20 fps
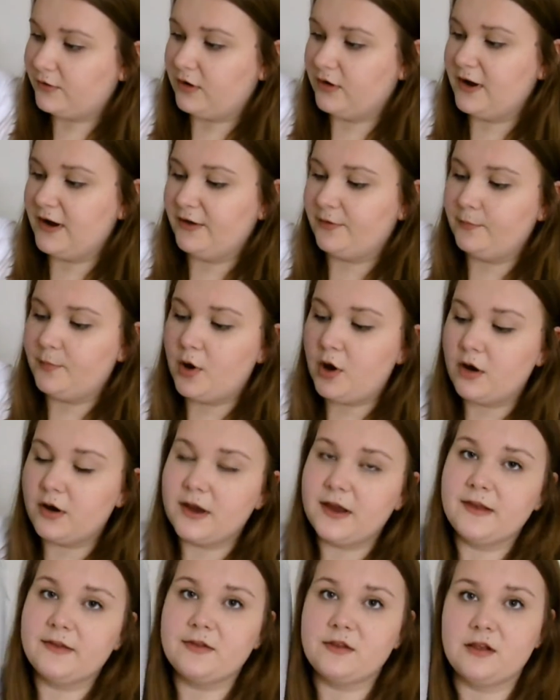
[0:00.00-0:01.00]
It's got nice
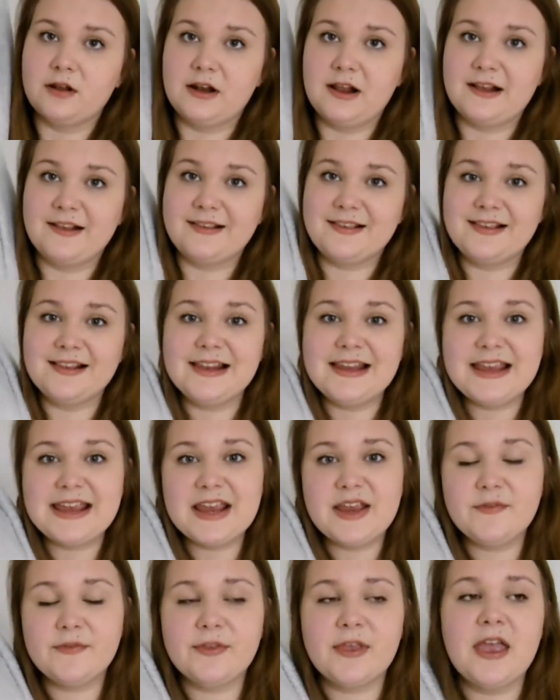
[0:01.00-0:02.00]
pockets and nice
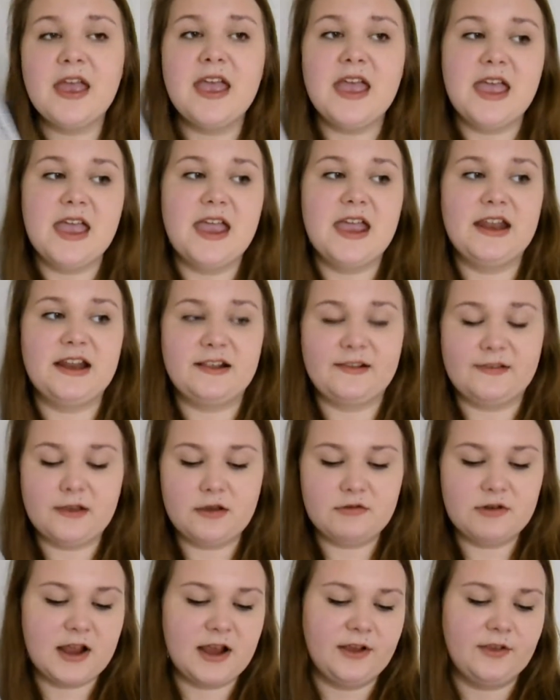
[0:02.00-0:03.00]
sleeves, and it's
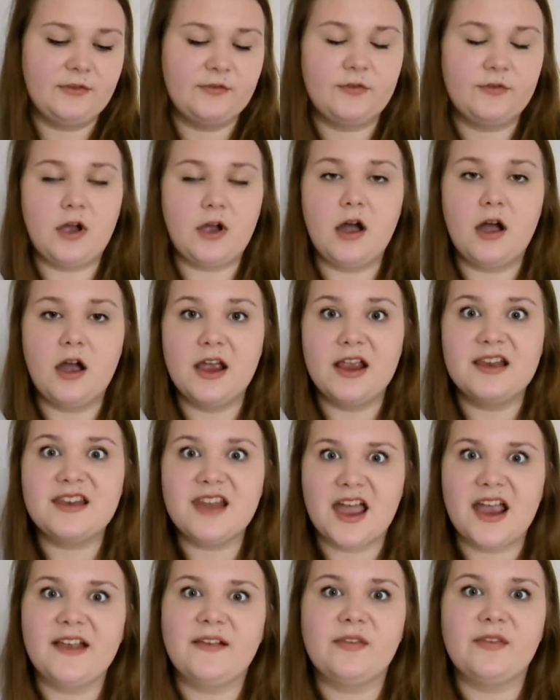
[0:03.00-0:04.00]
so nice for a
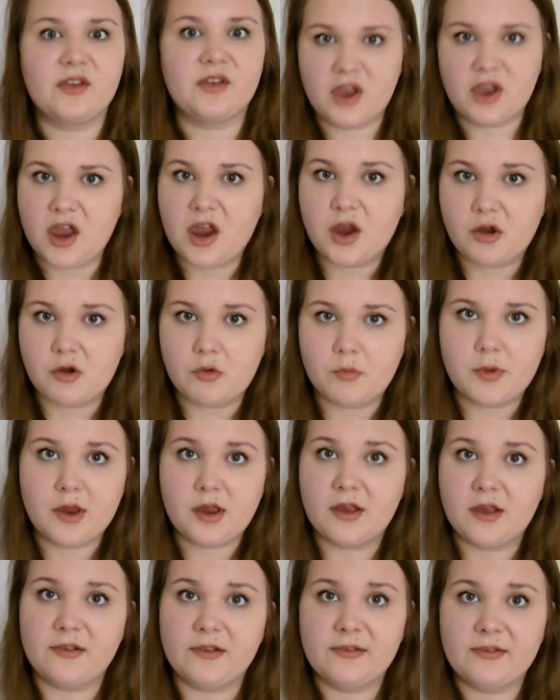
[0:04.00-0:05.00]
nicer coat
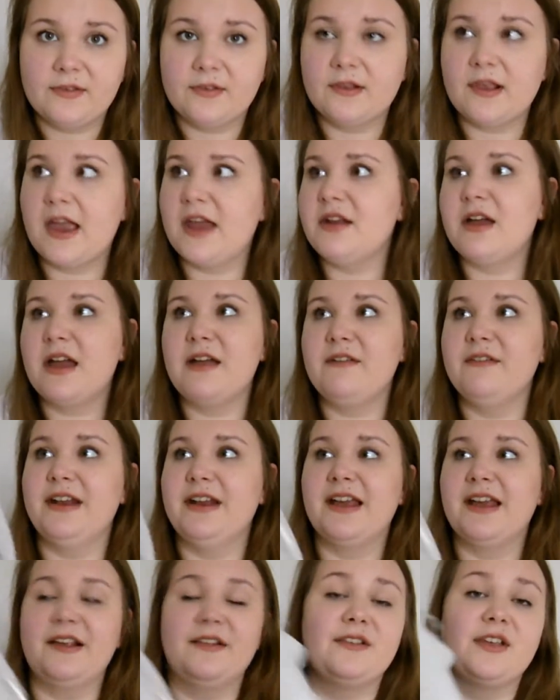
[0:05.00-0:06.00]
because I don't have any
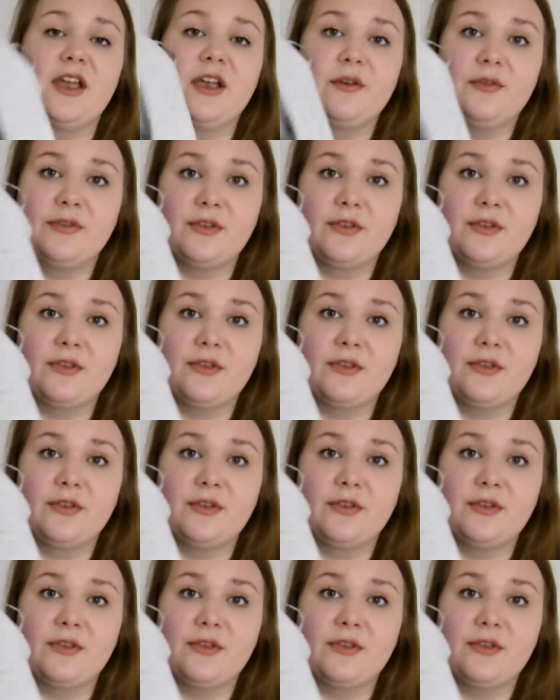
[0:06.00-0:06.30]
nice coats.